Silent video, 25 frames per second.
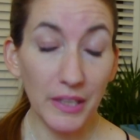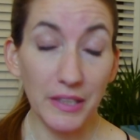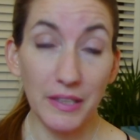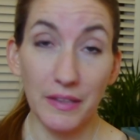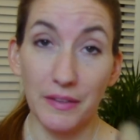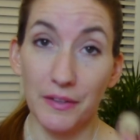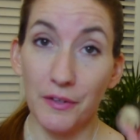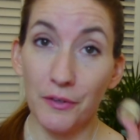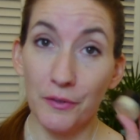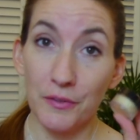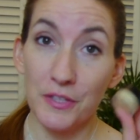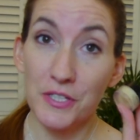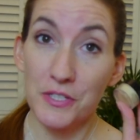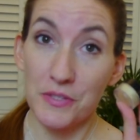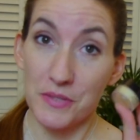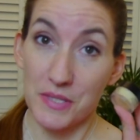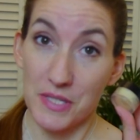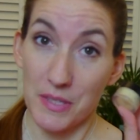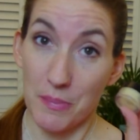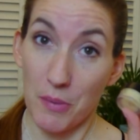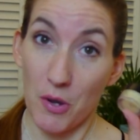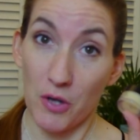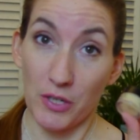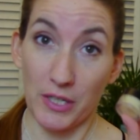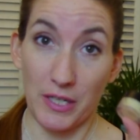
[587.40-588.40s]
I didn't know this
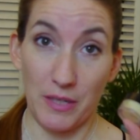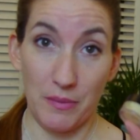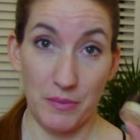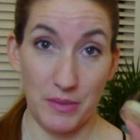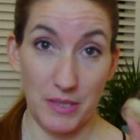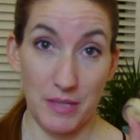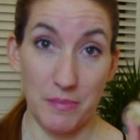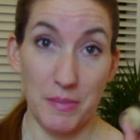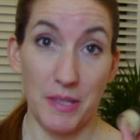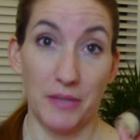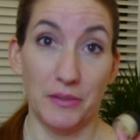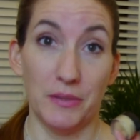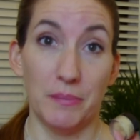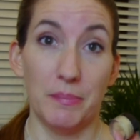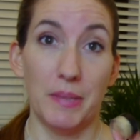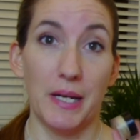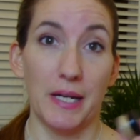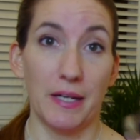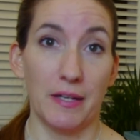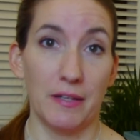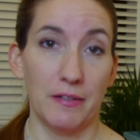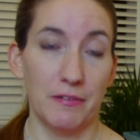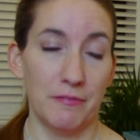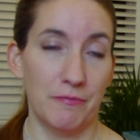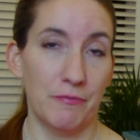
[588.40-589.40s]
was in the pocket when I mailed it
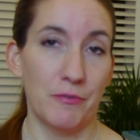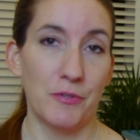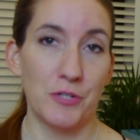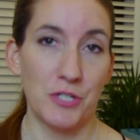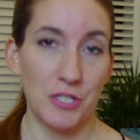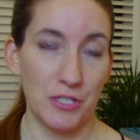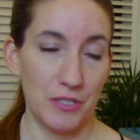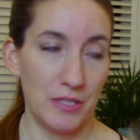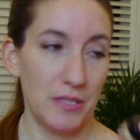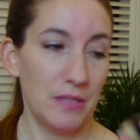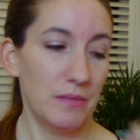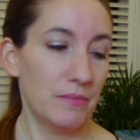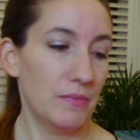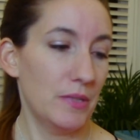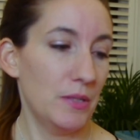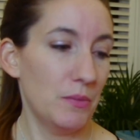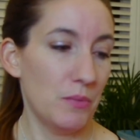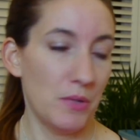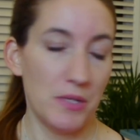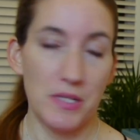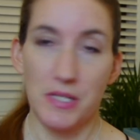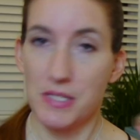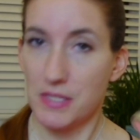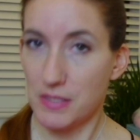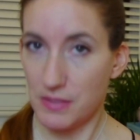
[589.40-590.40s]
back. Unfortunately,
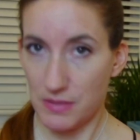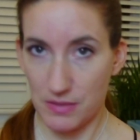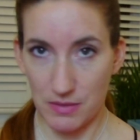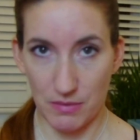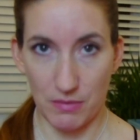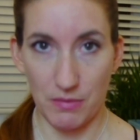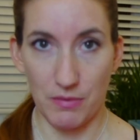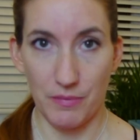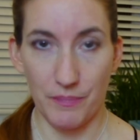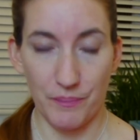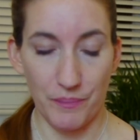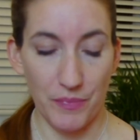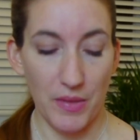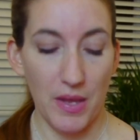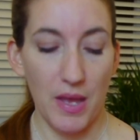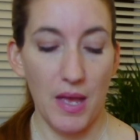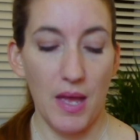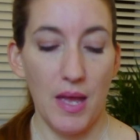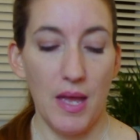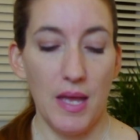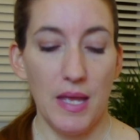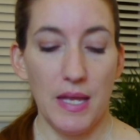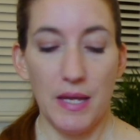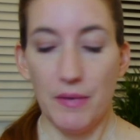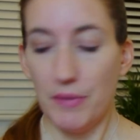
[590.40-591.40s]
it was. So
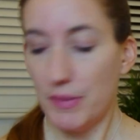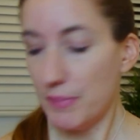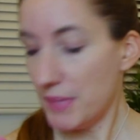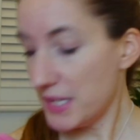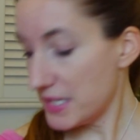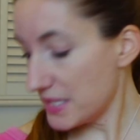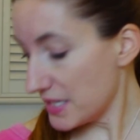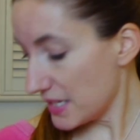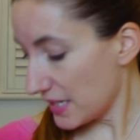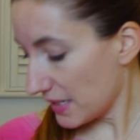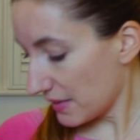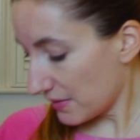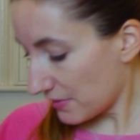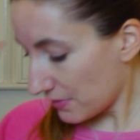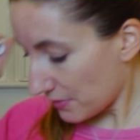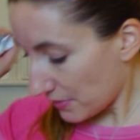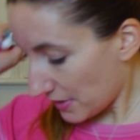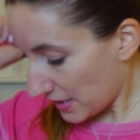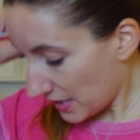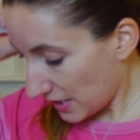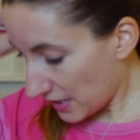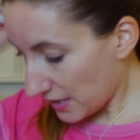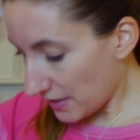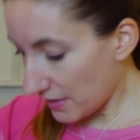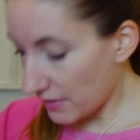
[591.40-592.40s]
it went missing, so
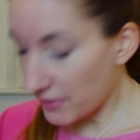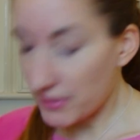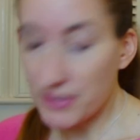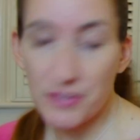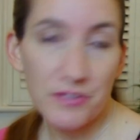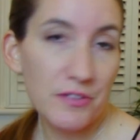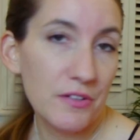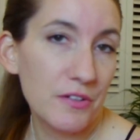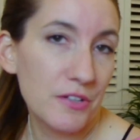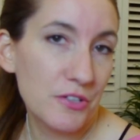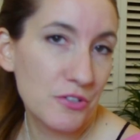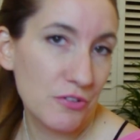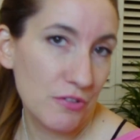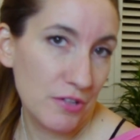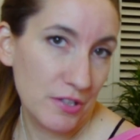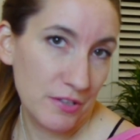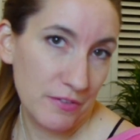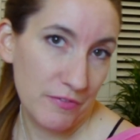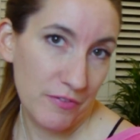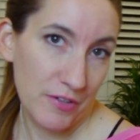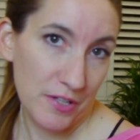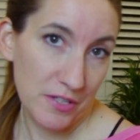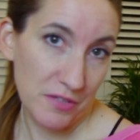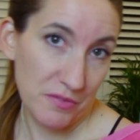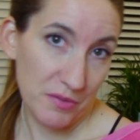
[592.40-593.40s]
then I started trying to
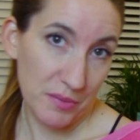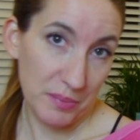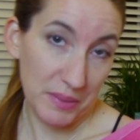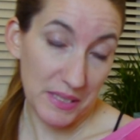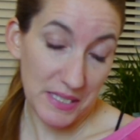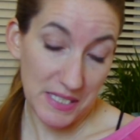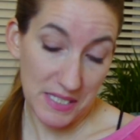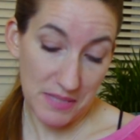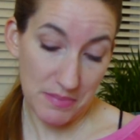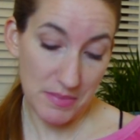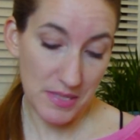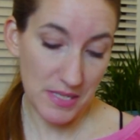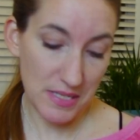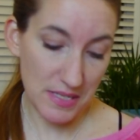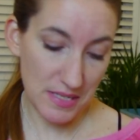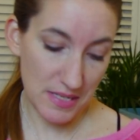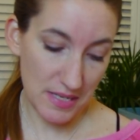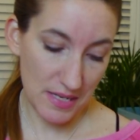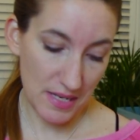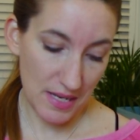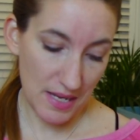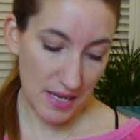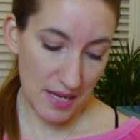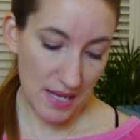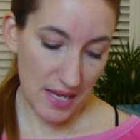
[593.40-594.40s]
find a
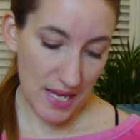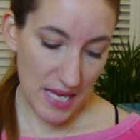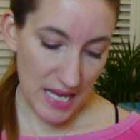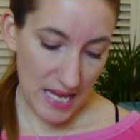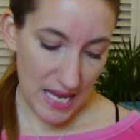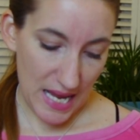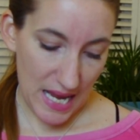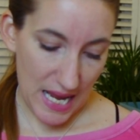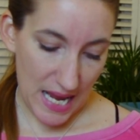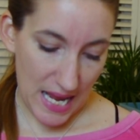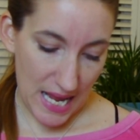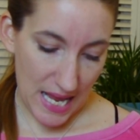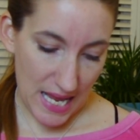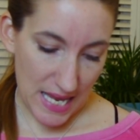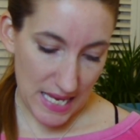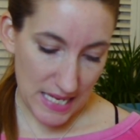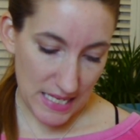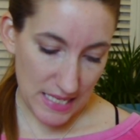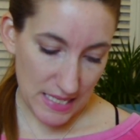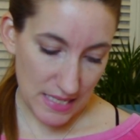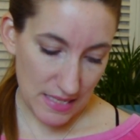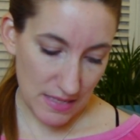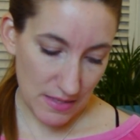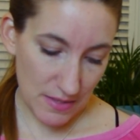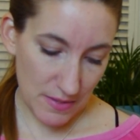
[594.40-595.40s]
replacement,
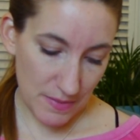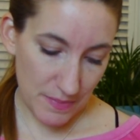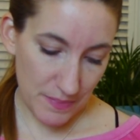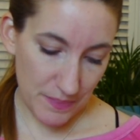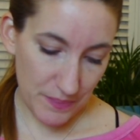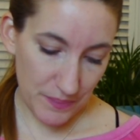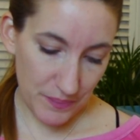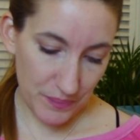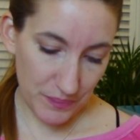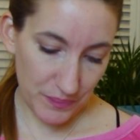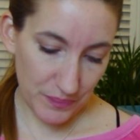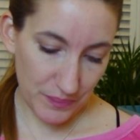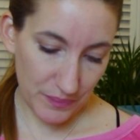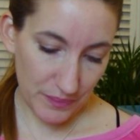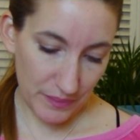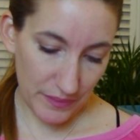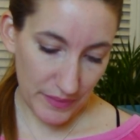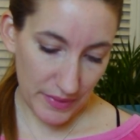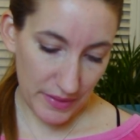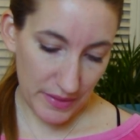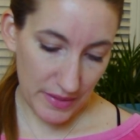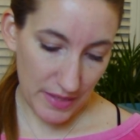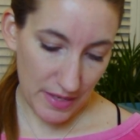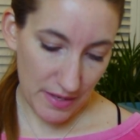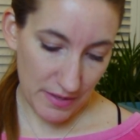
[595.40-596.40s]
and
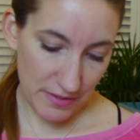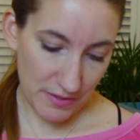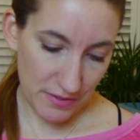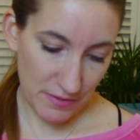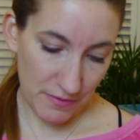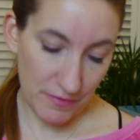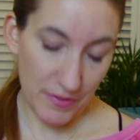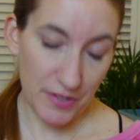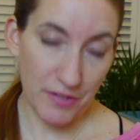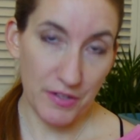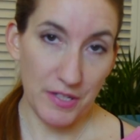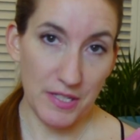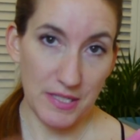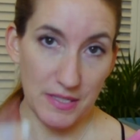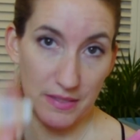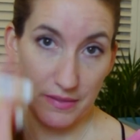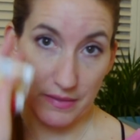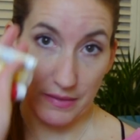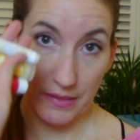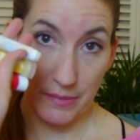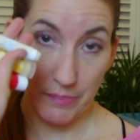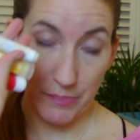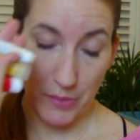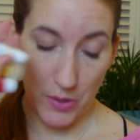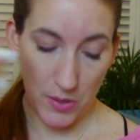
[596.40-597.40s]
yeah, so
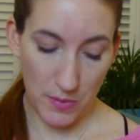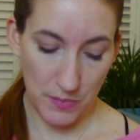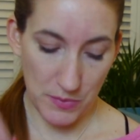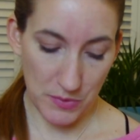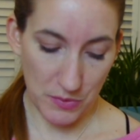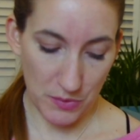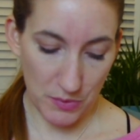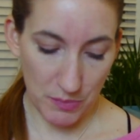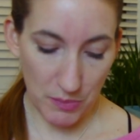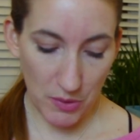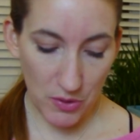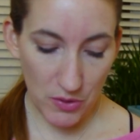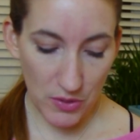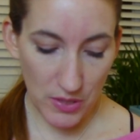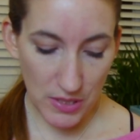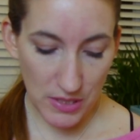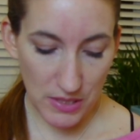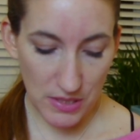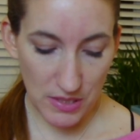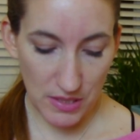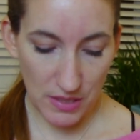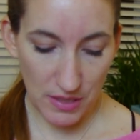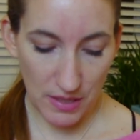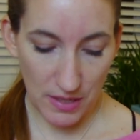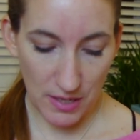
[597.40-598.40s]
various lip balms were
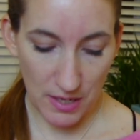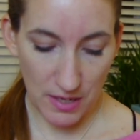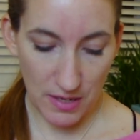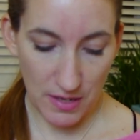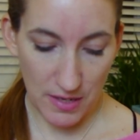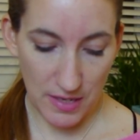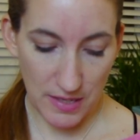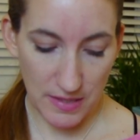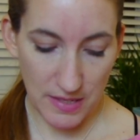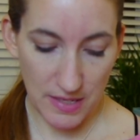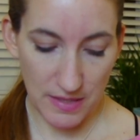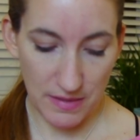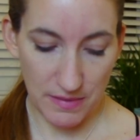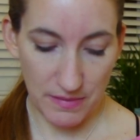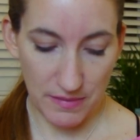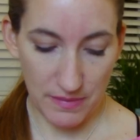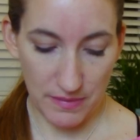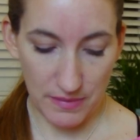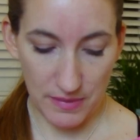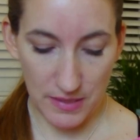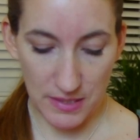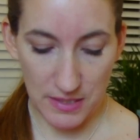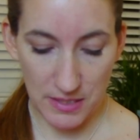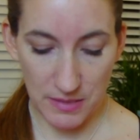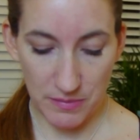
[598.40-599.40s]
bought, and then
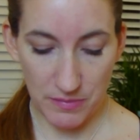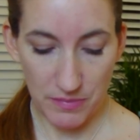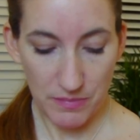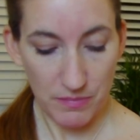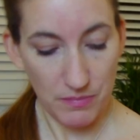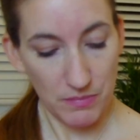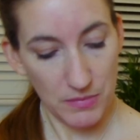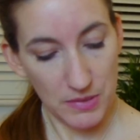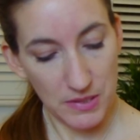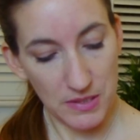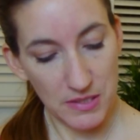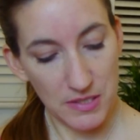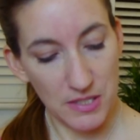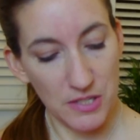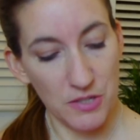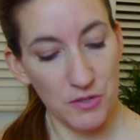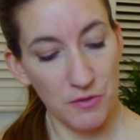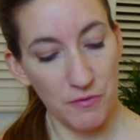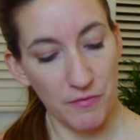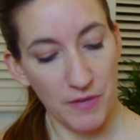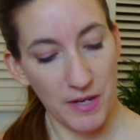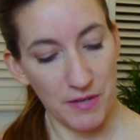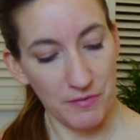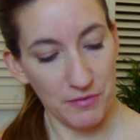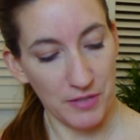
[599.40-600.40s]
this is a
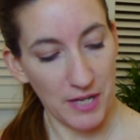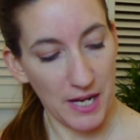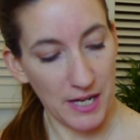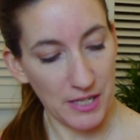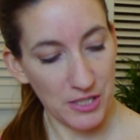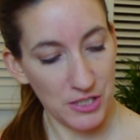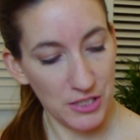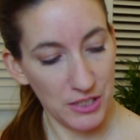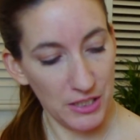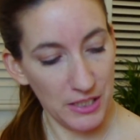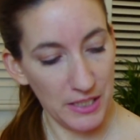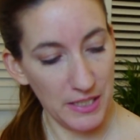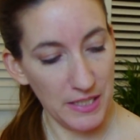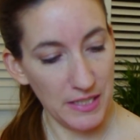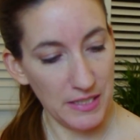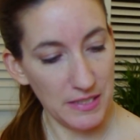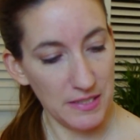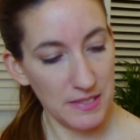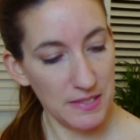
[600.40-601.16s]
new favorite actually.